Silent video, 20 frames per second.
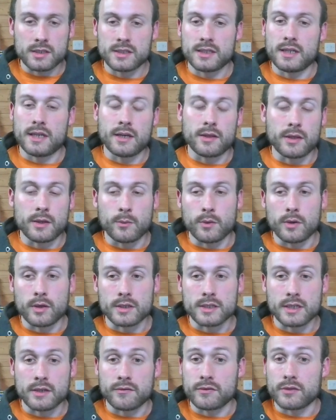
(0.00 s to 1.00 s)
see how that
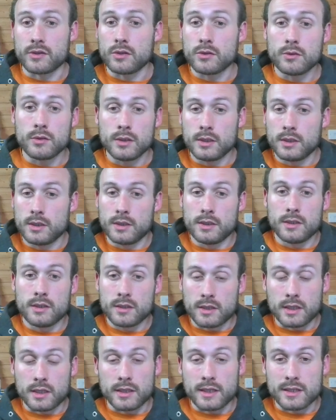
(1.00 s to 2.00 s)
works out for you,
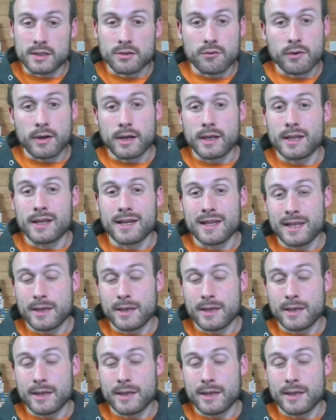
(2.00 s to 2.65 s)
then that's great.